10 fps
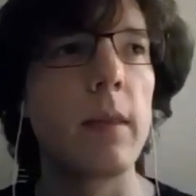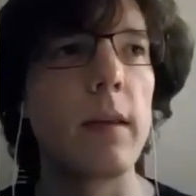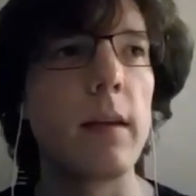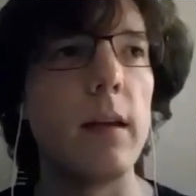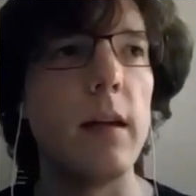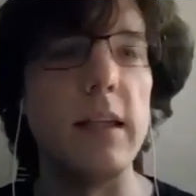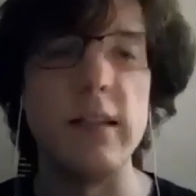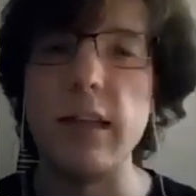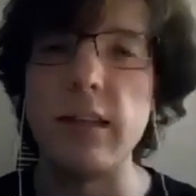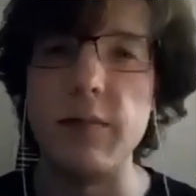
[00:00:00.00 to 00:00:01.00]
incentive
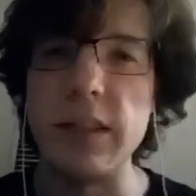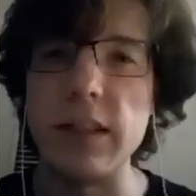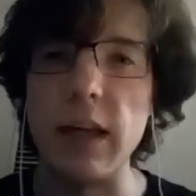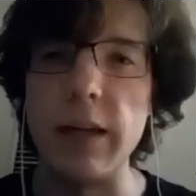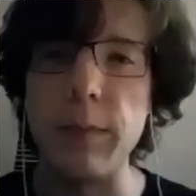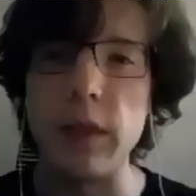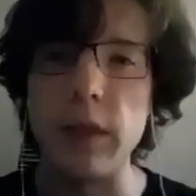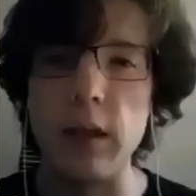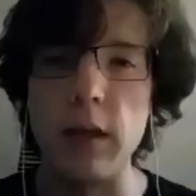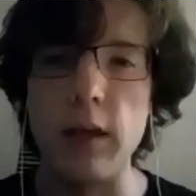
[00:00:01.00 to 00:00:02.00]
misalignment,
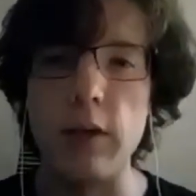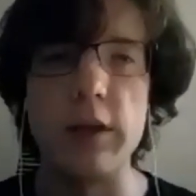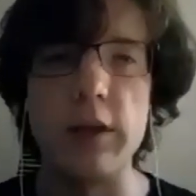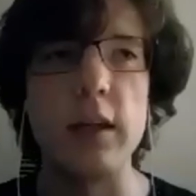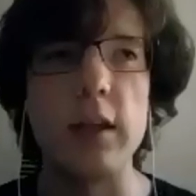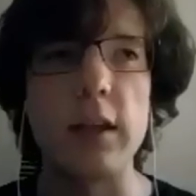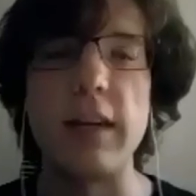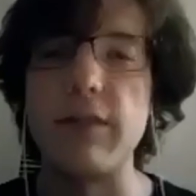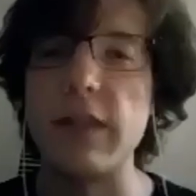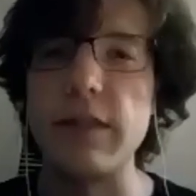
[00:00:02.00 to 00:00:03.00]
or the
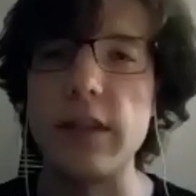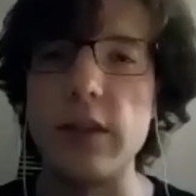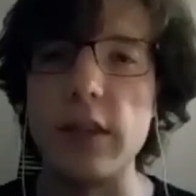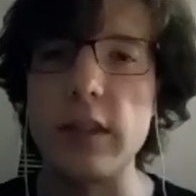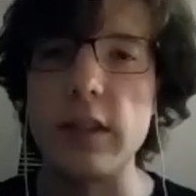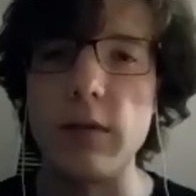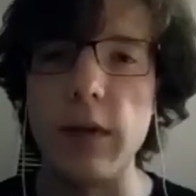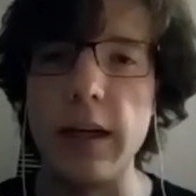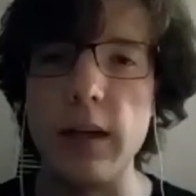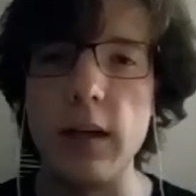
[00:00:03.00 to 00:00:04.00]
conflict of interest, right?
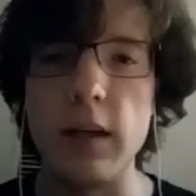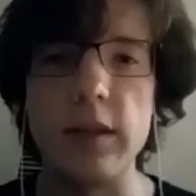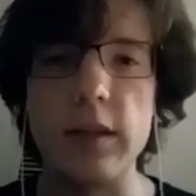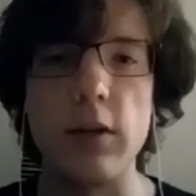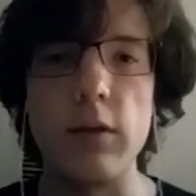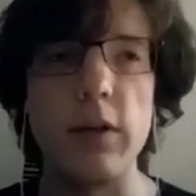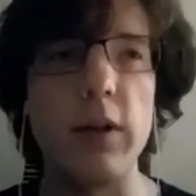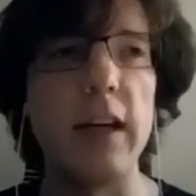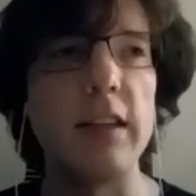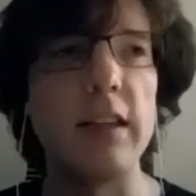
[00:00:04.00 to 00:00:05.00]
So you
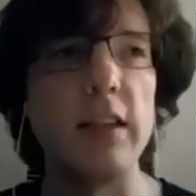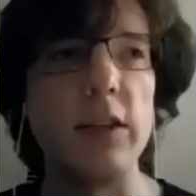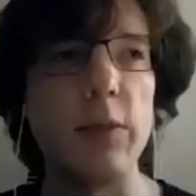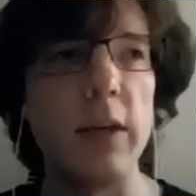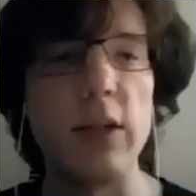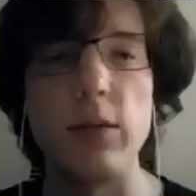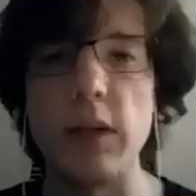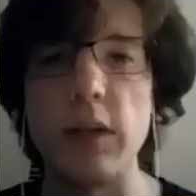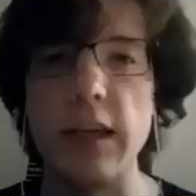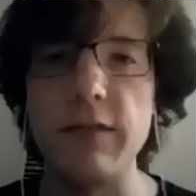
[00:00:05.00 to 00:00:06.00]
had a situation where
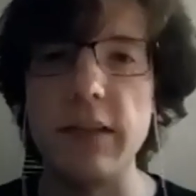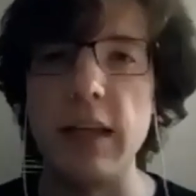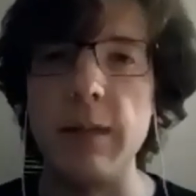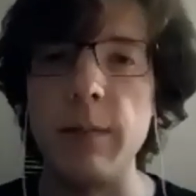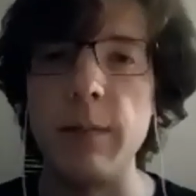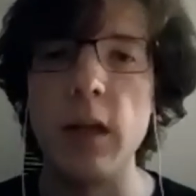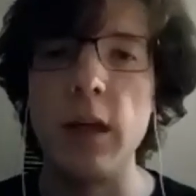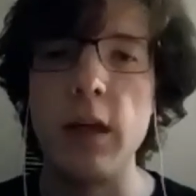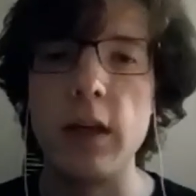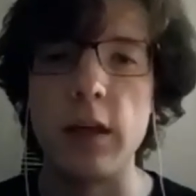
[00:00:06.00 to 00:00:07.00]
the dev team
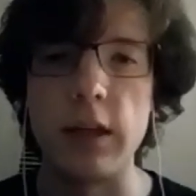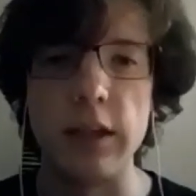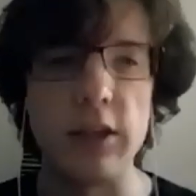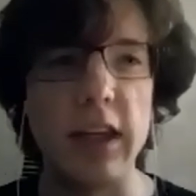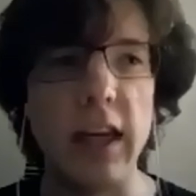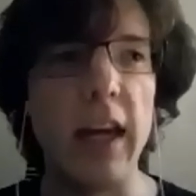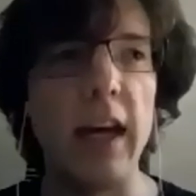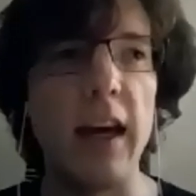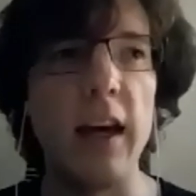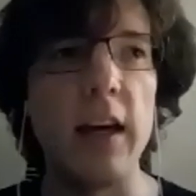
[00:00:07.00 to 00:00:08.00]
clearly
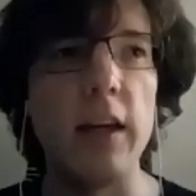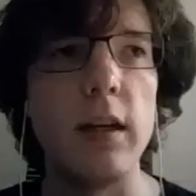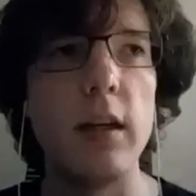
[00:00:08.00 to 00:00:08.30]
had,